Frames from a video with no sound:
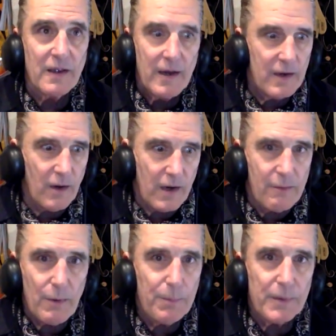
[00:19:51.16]
I
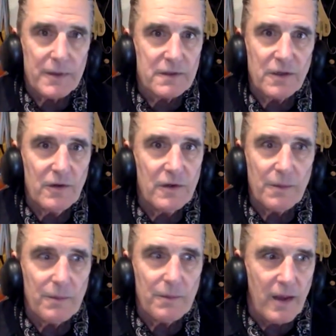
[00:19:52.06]
come up with a tune. I'm
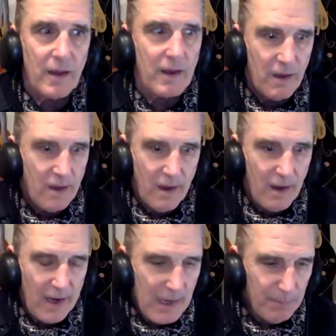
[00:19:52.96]
like, I
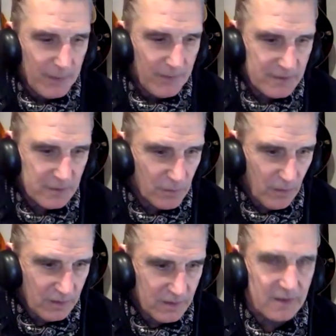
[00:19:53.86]
can't believe I just
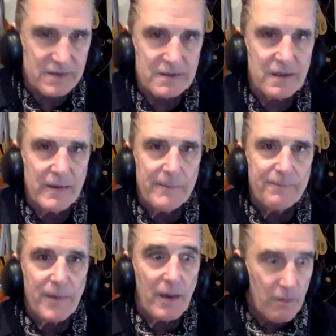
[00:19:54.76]
wrote this.
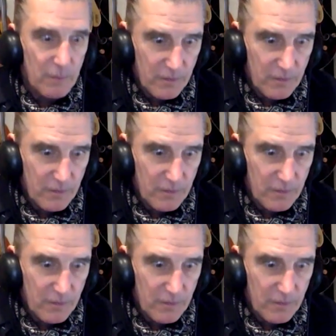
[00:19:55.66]
Oh, you